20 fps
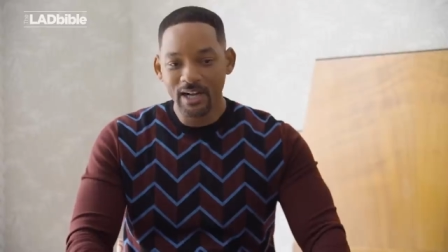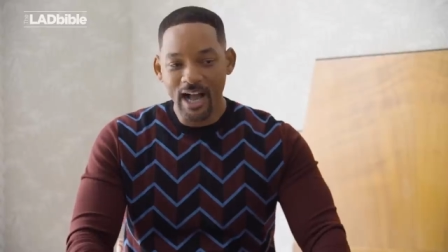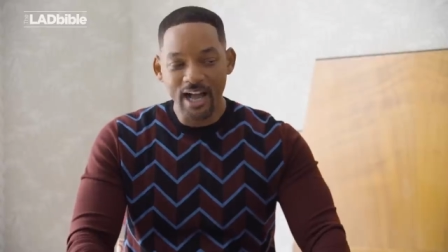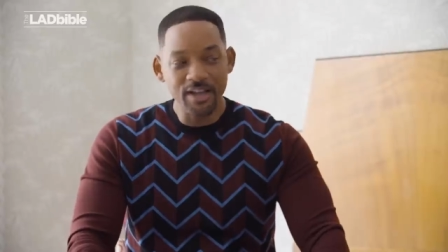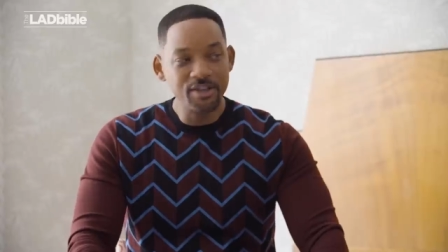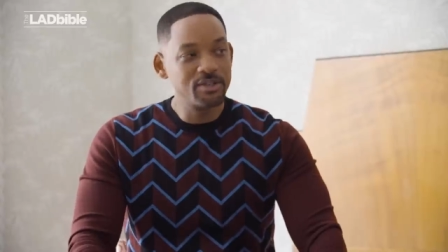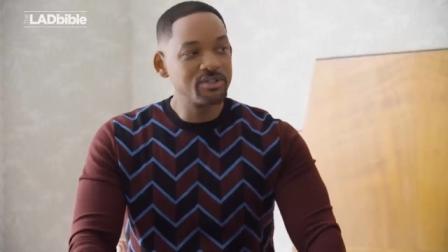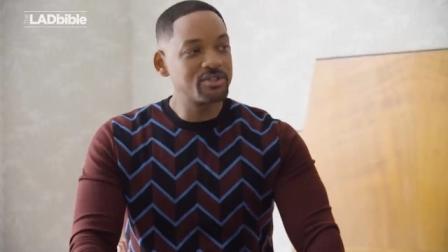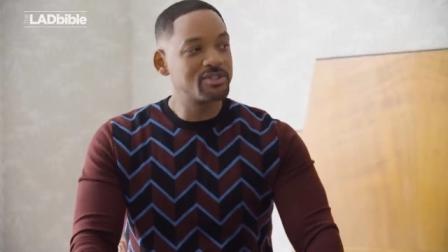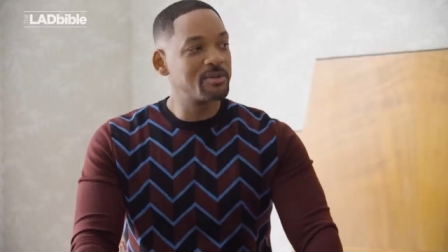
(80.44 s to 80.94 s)
I
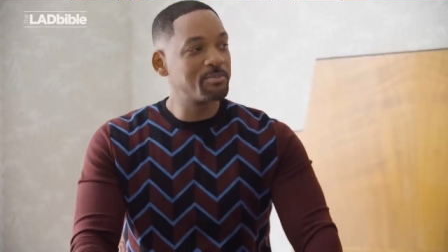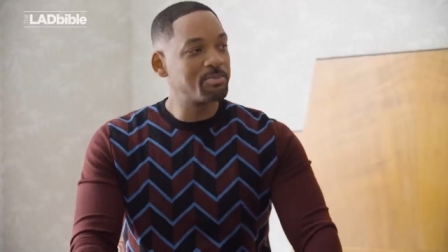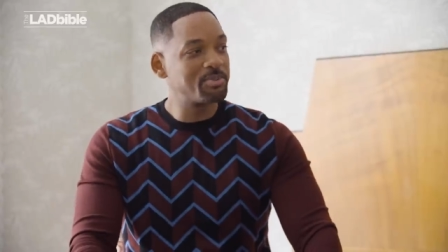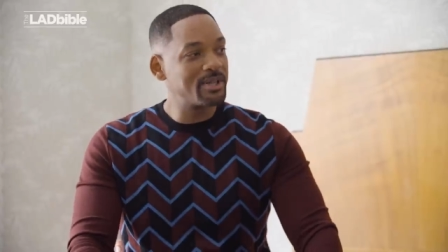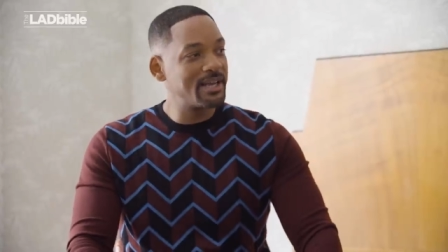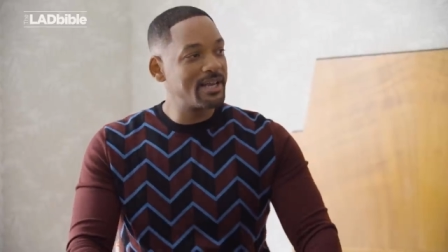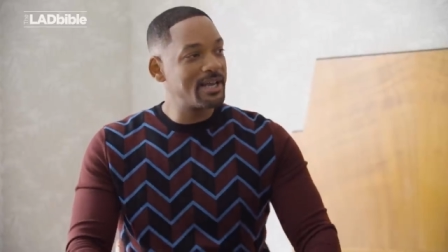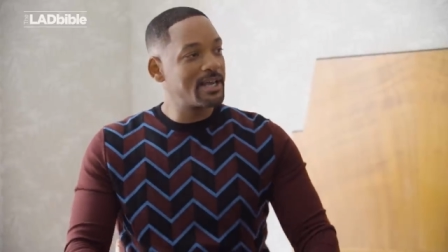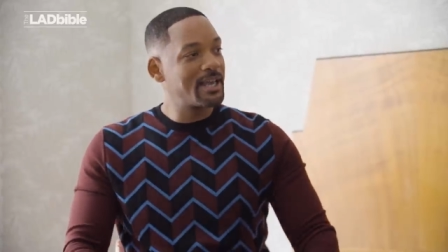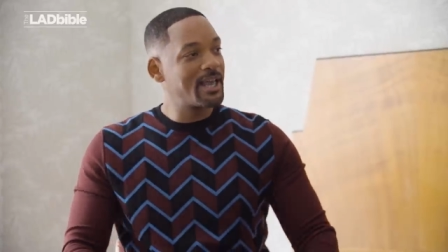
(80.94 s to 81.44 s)
used to
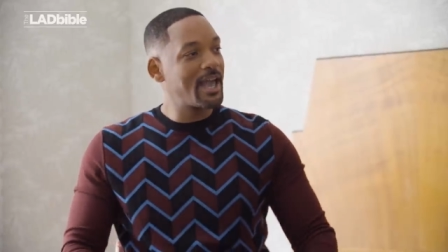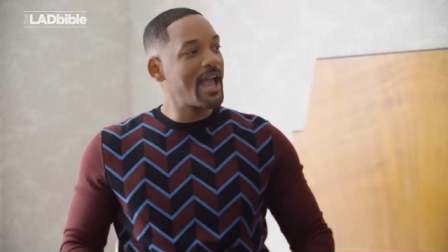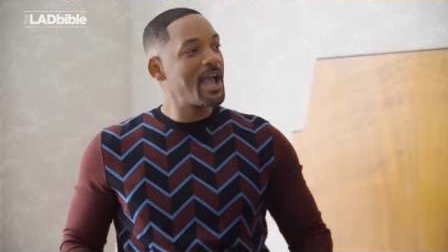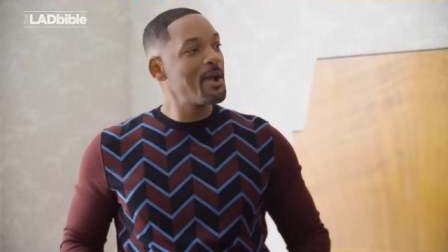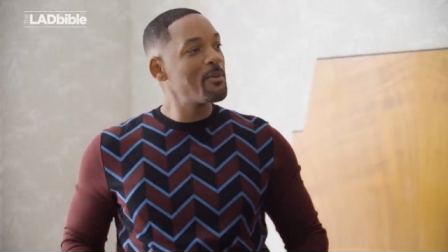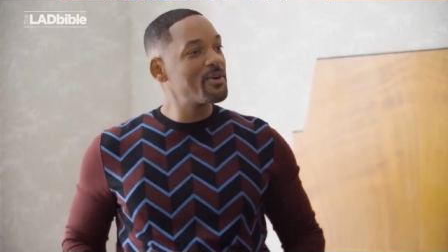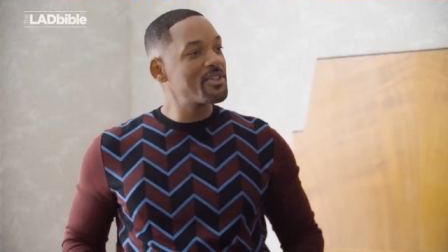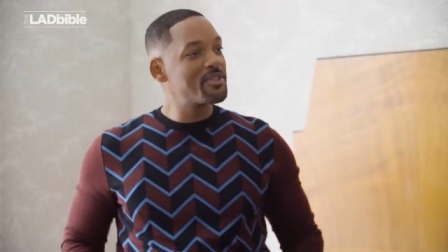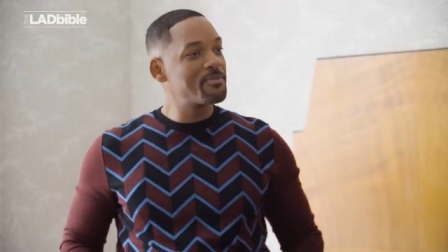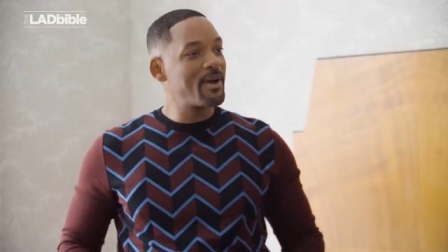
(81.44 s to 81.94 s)
play a
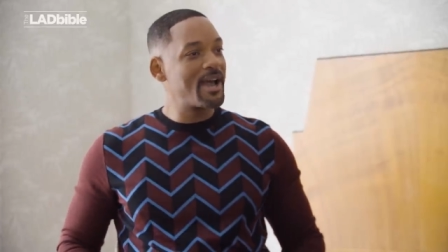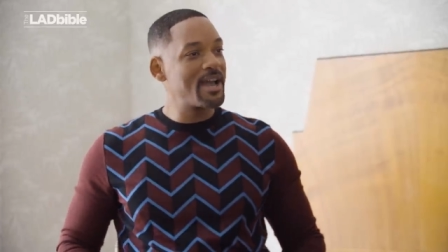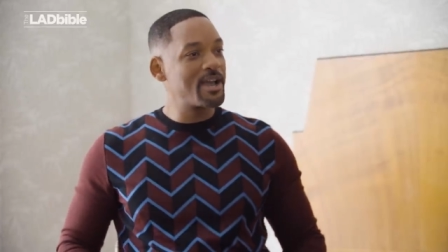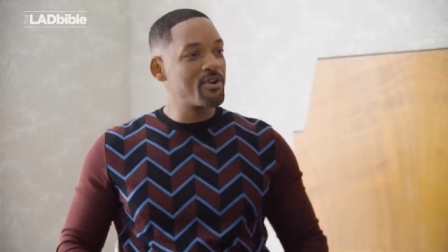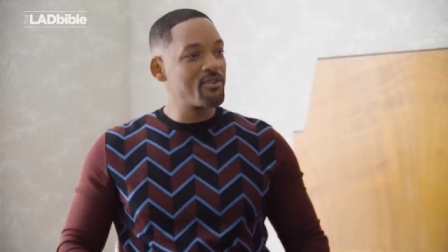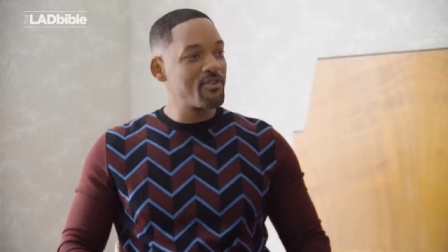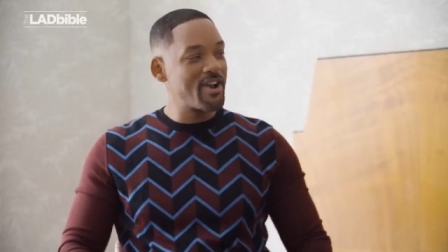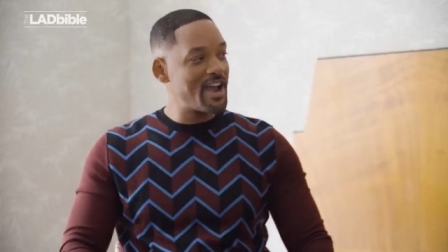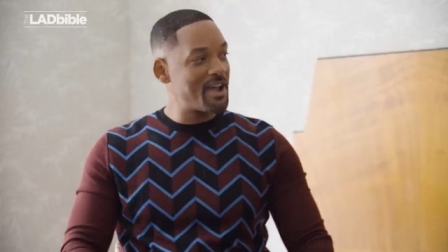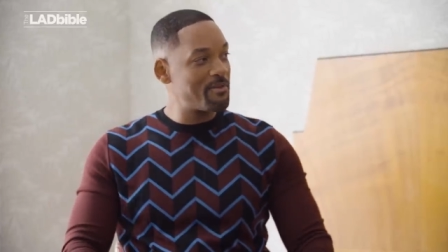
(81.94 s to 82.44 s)
game with my
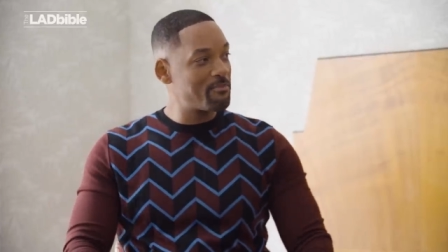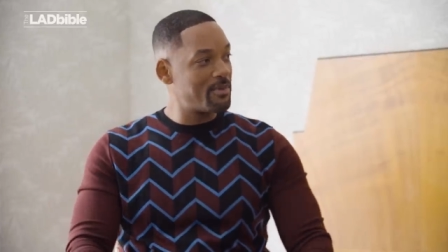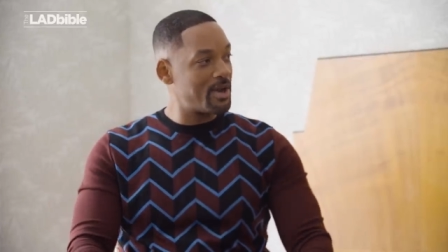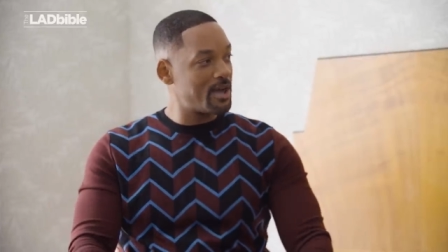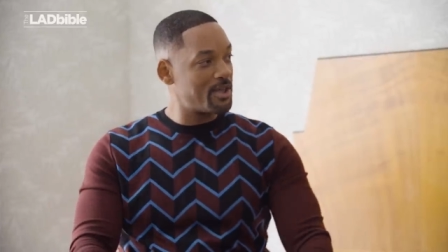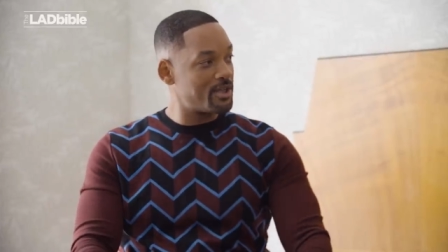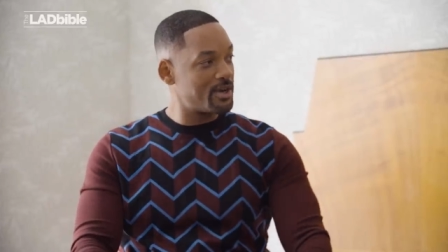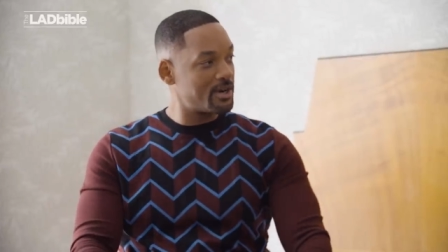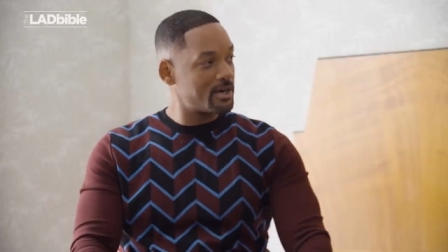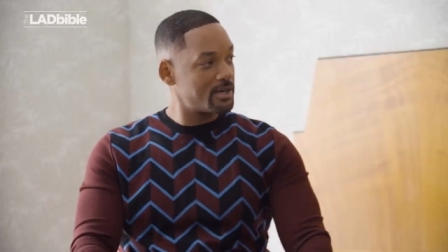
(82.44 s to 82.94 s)

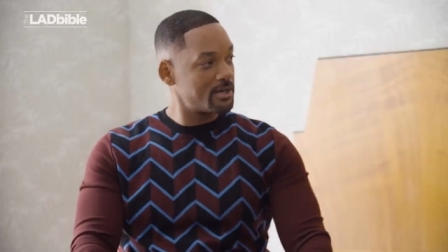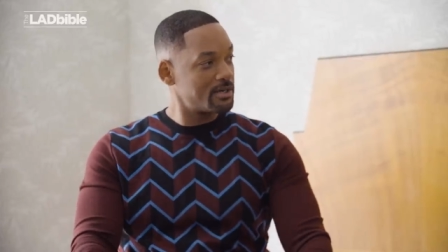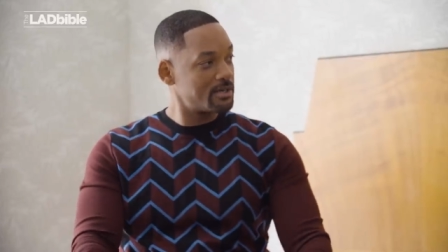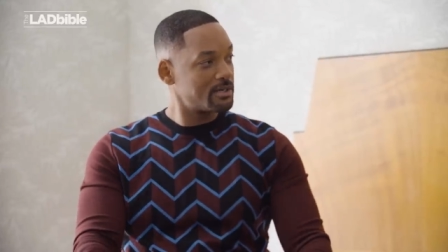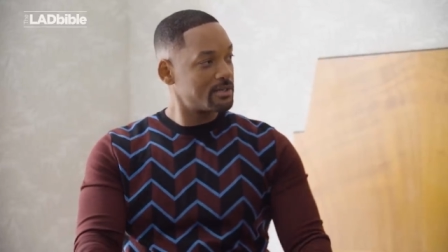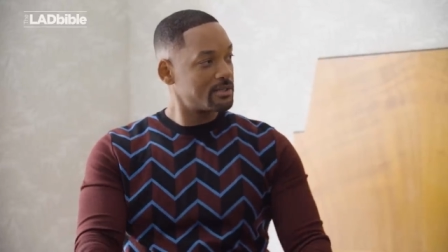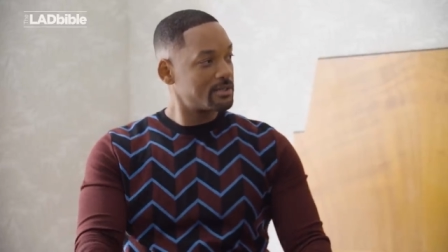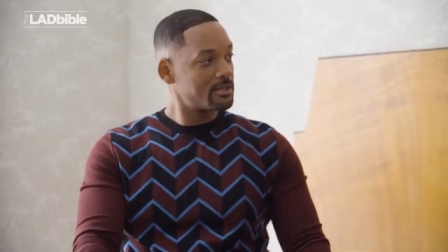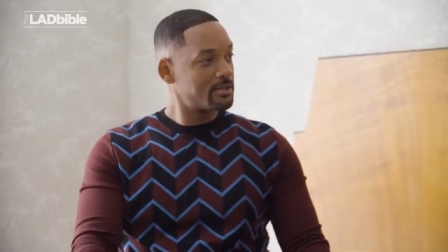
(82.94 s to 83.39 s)
grandmother.